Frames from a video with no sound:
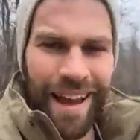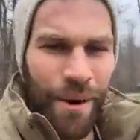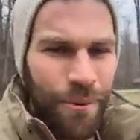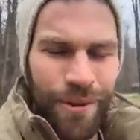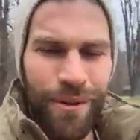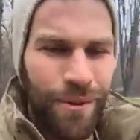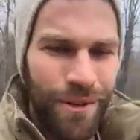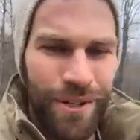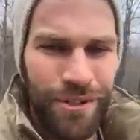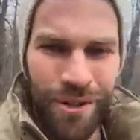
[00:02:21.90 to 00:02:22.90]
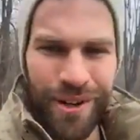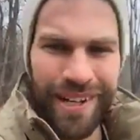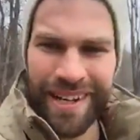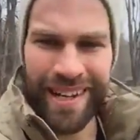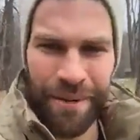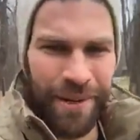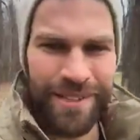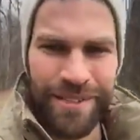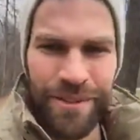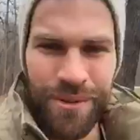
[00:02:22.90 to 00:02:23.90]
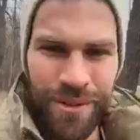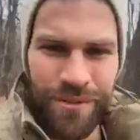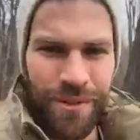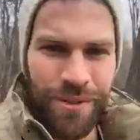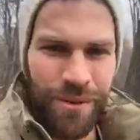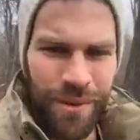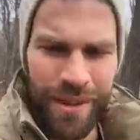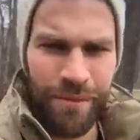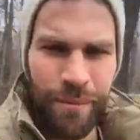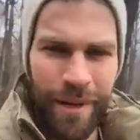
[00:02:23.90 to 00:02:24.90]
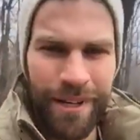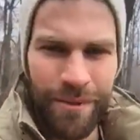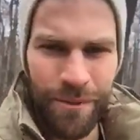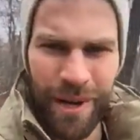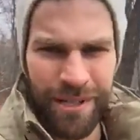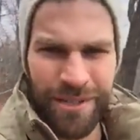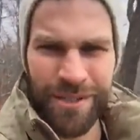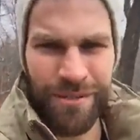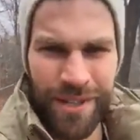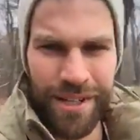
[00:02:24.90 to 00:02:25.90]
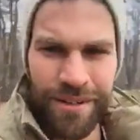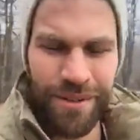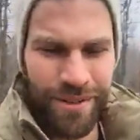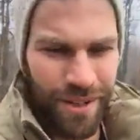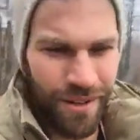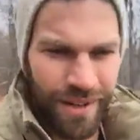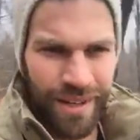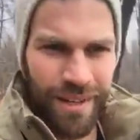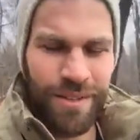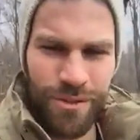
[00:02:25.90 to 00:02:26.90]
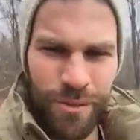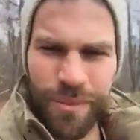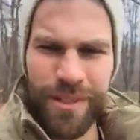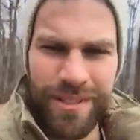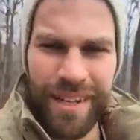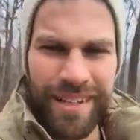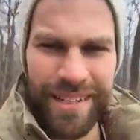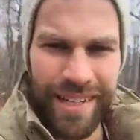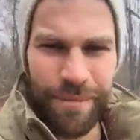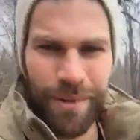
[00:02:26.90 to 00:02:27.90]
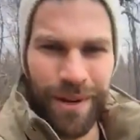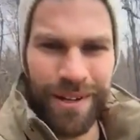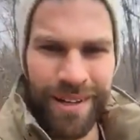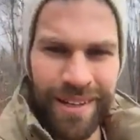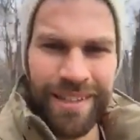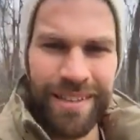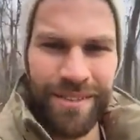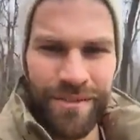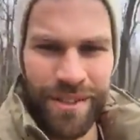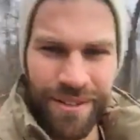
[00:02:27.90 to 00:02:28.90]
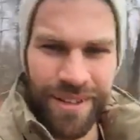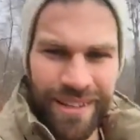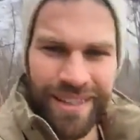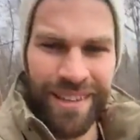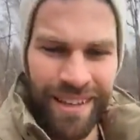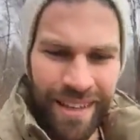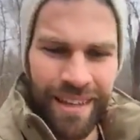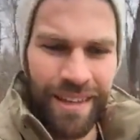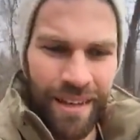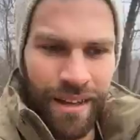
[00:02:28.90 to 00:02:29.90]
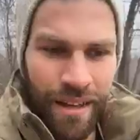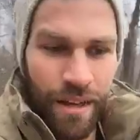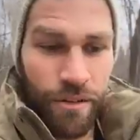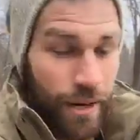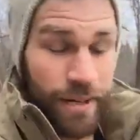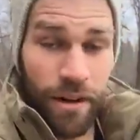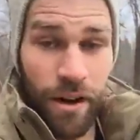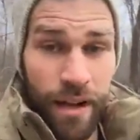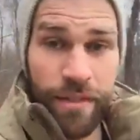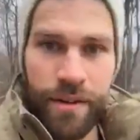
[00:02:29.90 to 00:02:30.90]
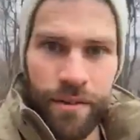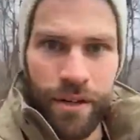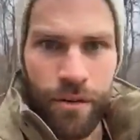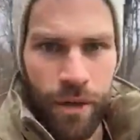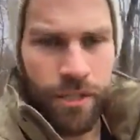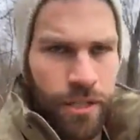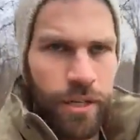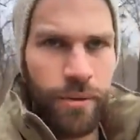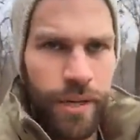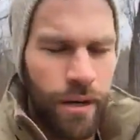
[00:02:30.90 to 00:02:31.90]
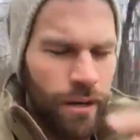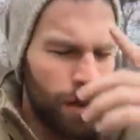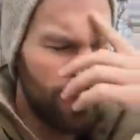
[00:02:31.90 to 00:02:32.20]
I really, really enjoy, and I can't wait to do in the future with everybody who's watching this video. So super excited to keep on in this field. Great, all right, think of another question. Here we go.